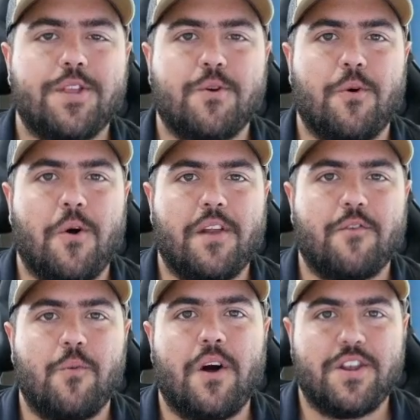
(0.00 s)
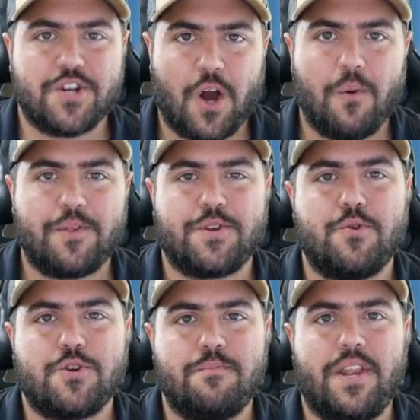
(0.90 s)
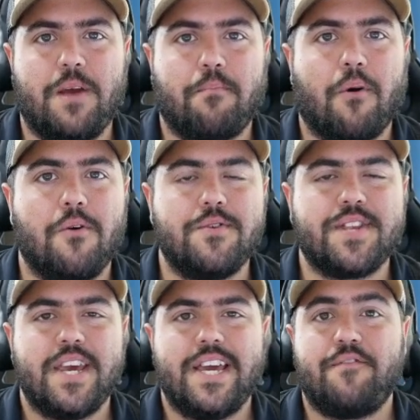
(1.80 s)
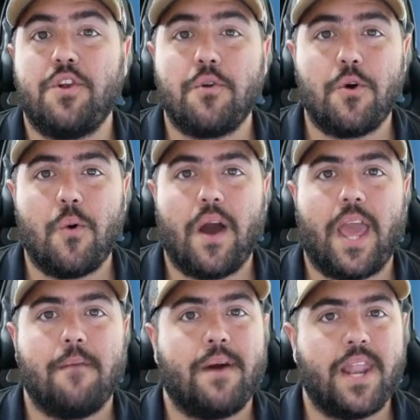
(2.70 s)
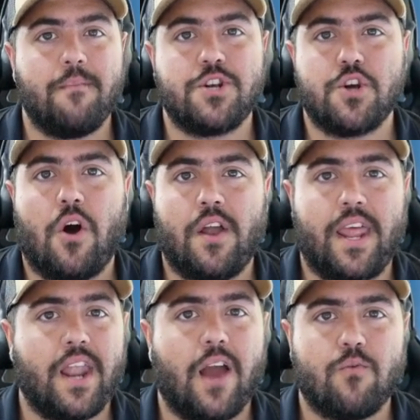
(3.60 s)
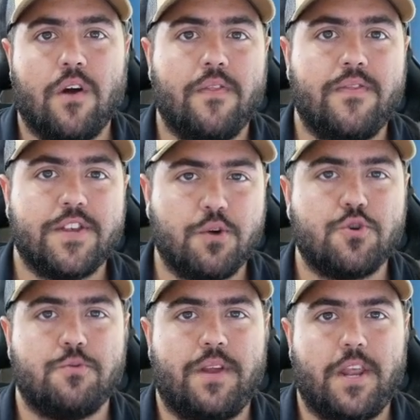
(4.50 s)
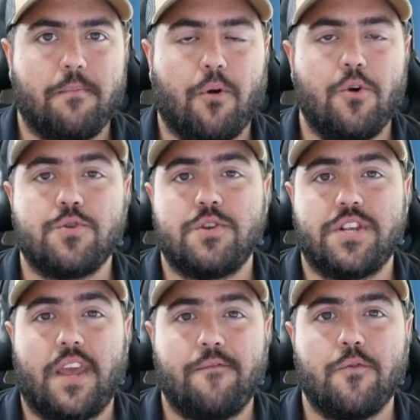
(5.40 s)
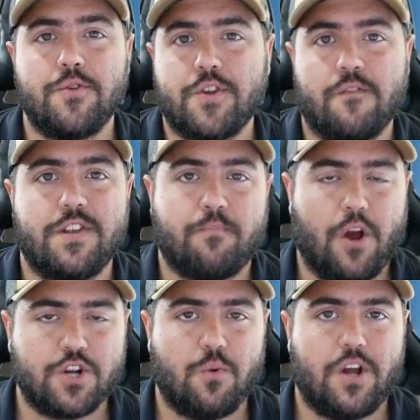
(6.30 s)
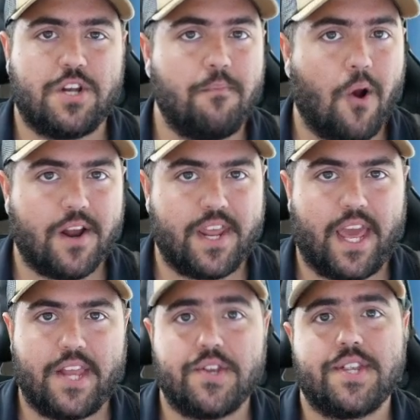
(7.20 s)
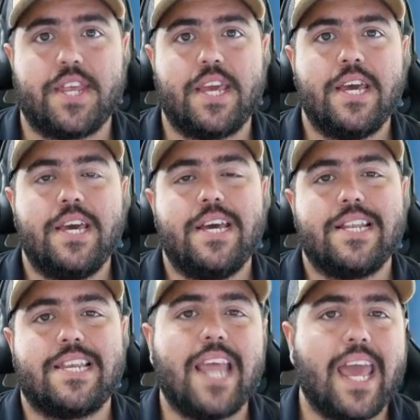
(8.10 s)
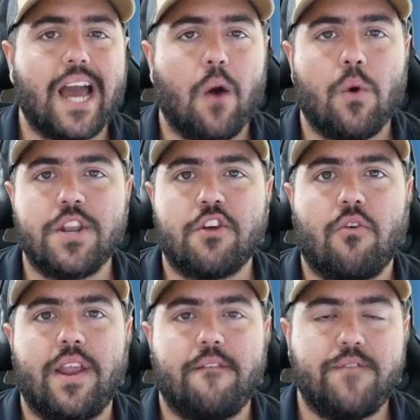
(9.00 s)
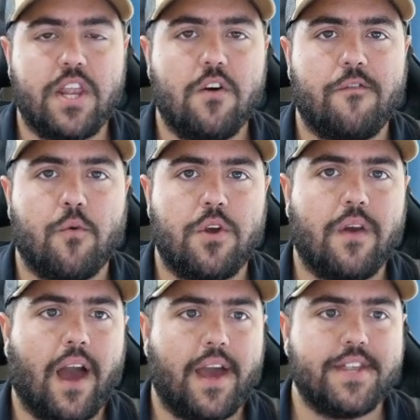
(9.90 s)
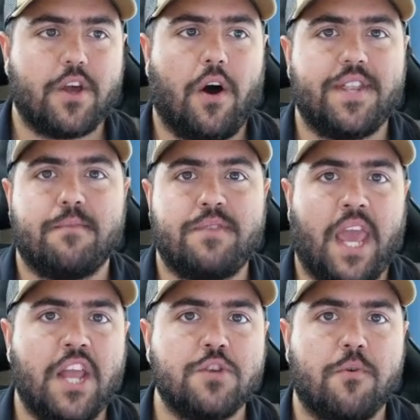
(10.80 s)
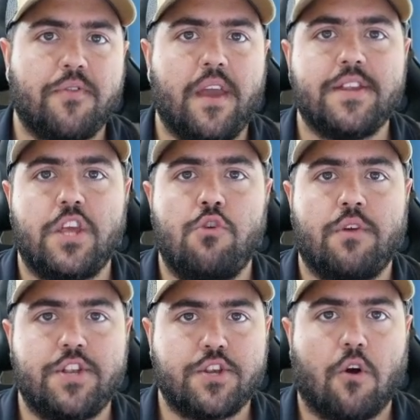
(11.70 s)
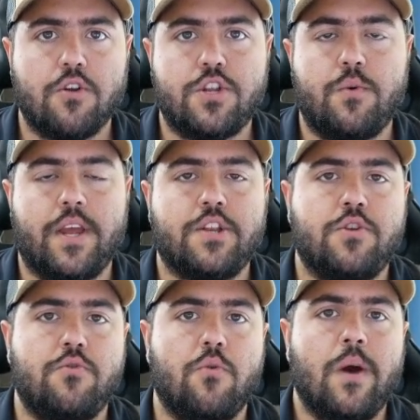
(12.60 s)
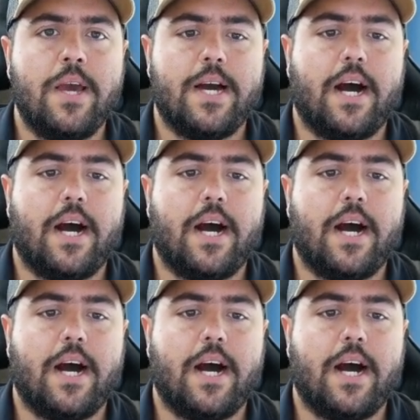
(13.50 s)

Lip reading: What's going on, everyone? It's Sean with the Social Media Pros. If you don't know who I am, my name is Sean and I run the Social Media Pros, which is a full-service pressure washing marketing agency. Today, I wanted to create a video for you guys on some tangible things that you can start doing to